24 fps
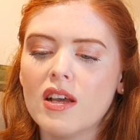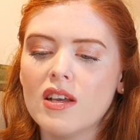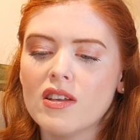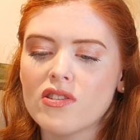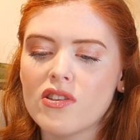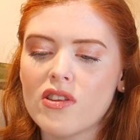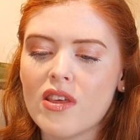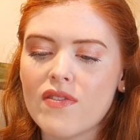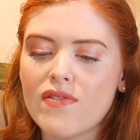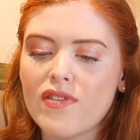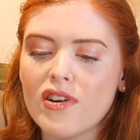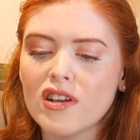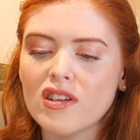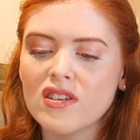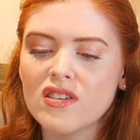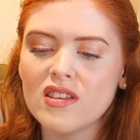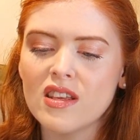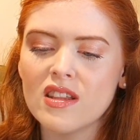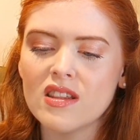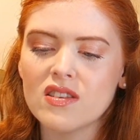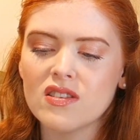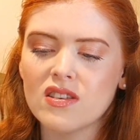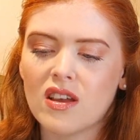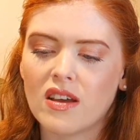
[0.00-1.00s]
So they're
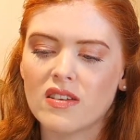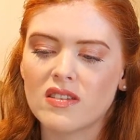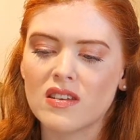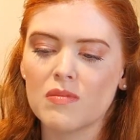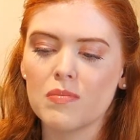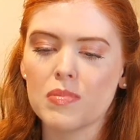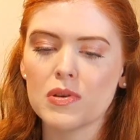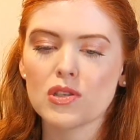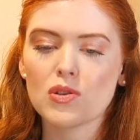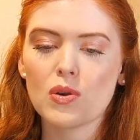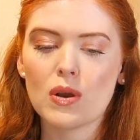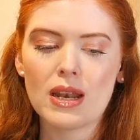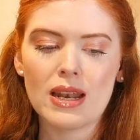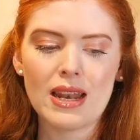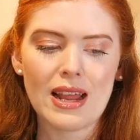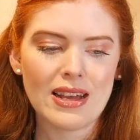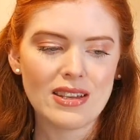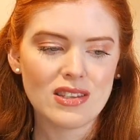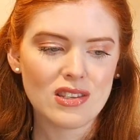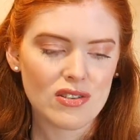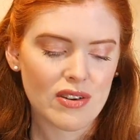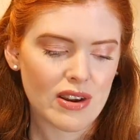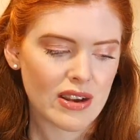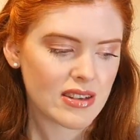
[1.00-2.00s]
photosynthesizing, but to a
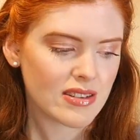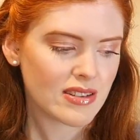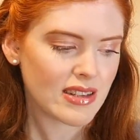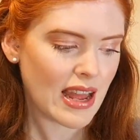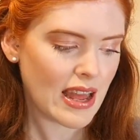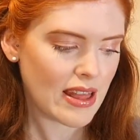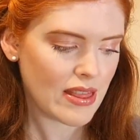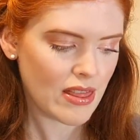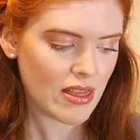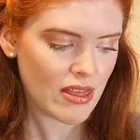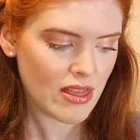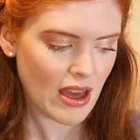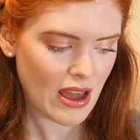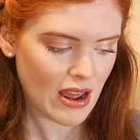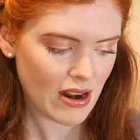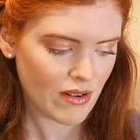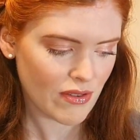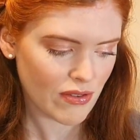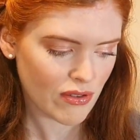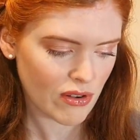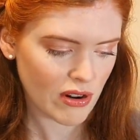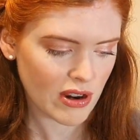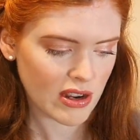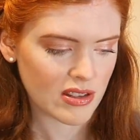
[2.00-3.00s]
lesser extent
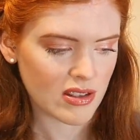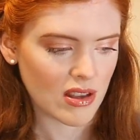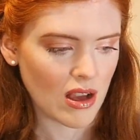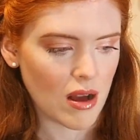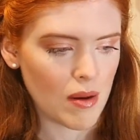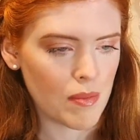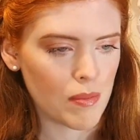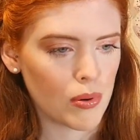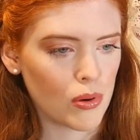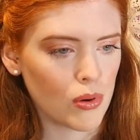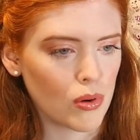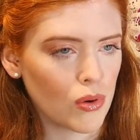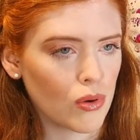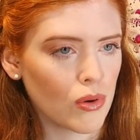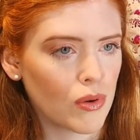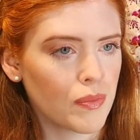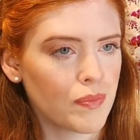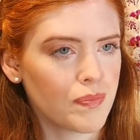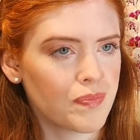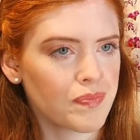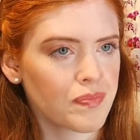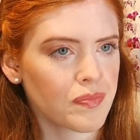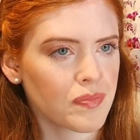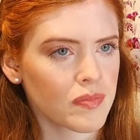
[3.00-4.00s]
than, for
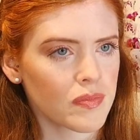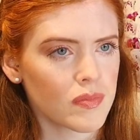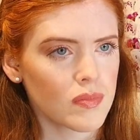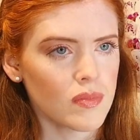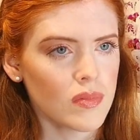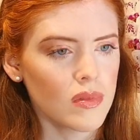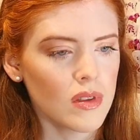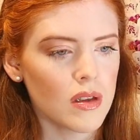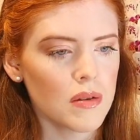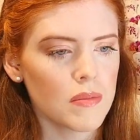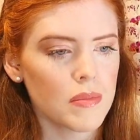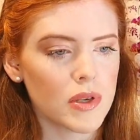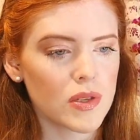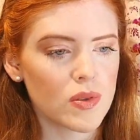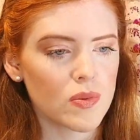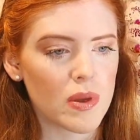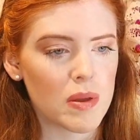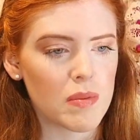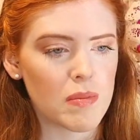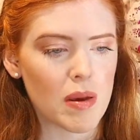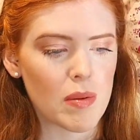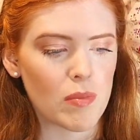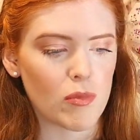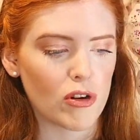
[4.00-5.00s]
example, my
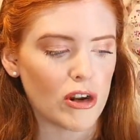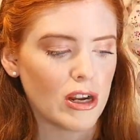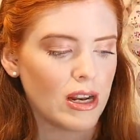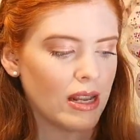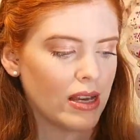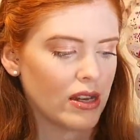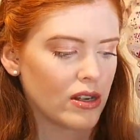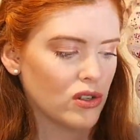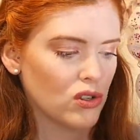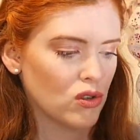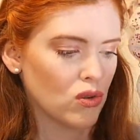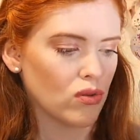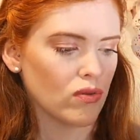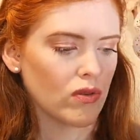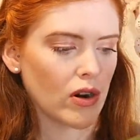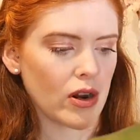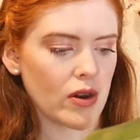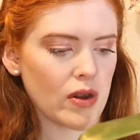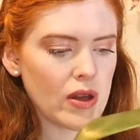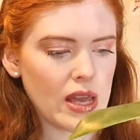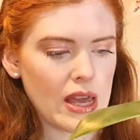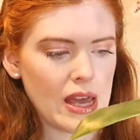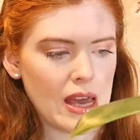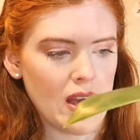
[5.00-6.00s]
sweet memory
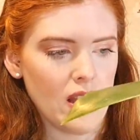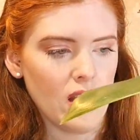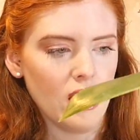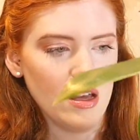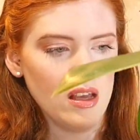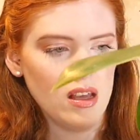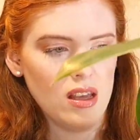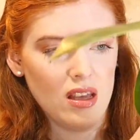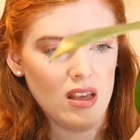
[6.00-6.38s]
Leodoro here.